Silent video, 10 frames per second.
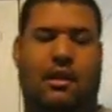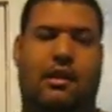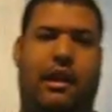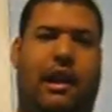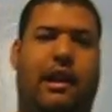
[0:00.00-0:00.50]

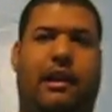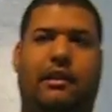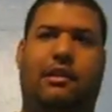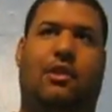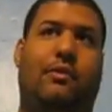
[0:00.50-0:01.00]
And
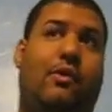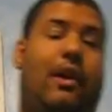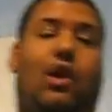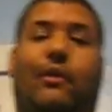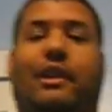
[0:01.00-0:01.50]
you know, we
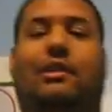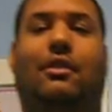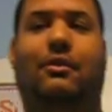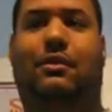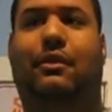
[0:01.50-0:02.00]
went all the way
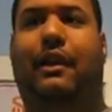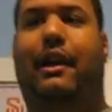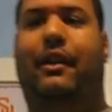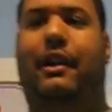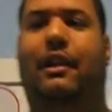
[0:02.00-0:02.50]
to
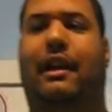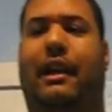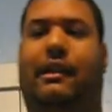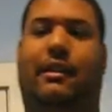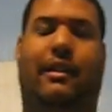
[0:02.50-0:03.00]
there, and
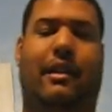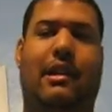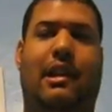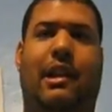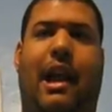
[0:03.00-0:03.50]

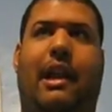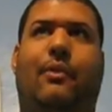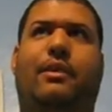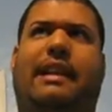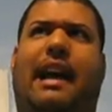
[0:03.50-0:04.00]
and
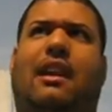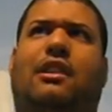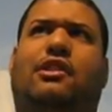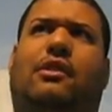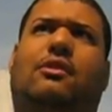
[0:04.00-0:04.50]
then we got
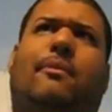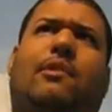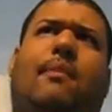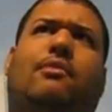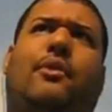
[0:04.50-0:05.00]
some
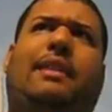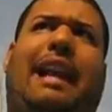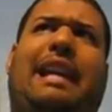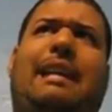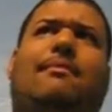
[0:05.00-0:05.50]
number, and we
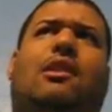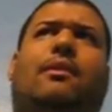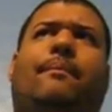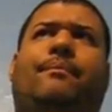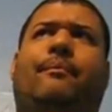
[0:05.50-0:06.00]
got an
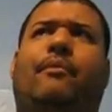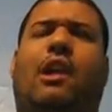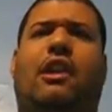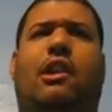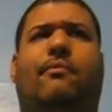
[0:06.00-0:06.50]
email,
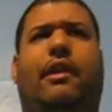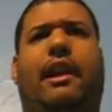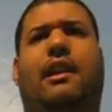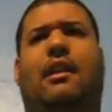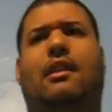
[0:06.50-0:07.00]
a number,
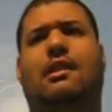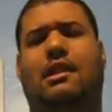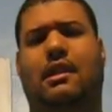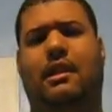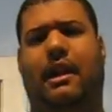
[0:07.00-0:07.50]
and
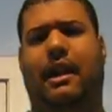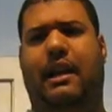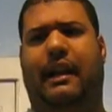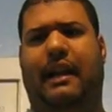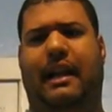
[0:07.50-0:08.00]

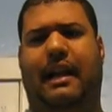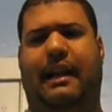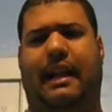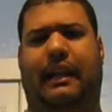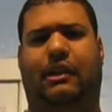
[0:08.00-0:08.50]
I
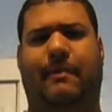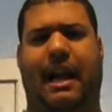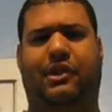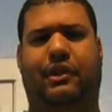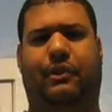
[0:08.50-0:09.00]
got like some
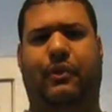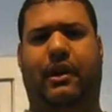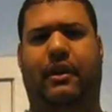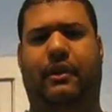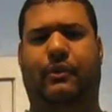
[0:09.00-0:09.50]
address
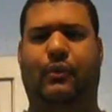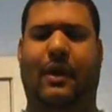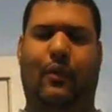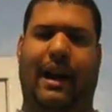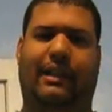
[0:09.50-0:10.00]
where
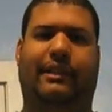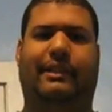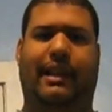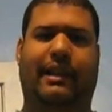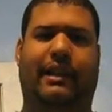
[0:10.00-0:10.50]
to
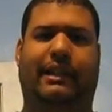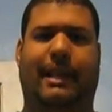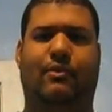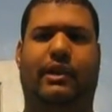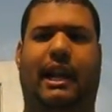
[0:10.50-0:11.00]
send in the
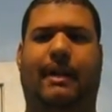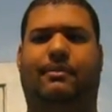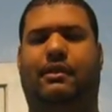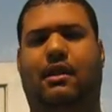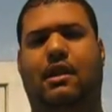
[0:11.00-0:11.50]
table
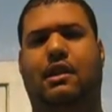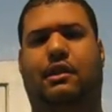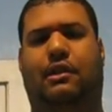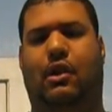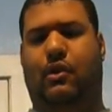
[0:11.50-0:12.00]
games.
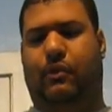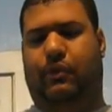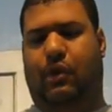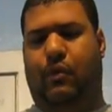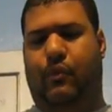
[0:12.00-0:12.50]
So
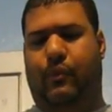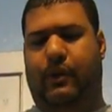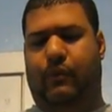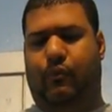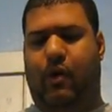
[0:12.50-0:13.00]

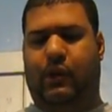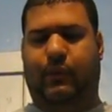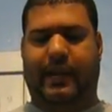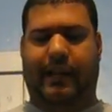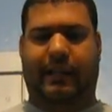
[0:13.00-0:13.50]
once
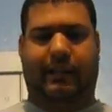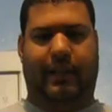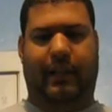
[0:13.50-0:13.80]
we get this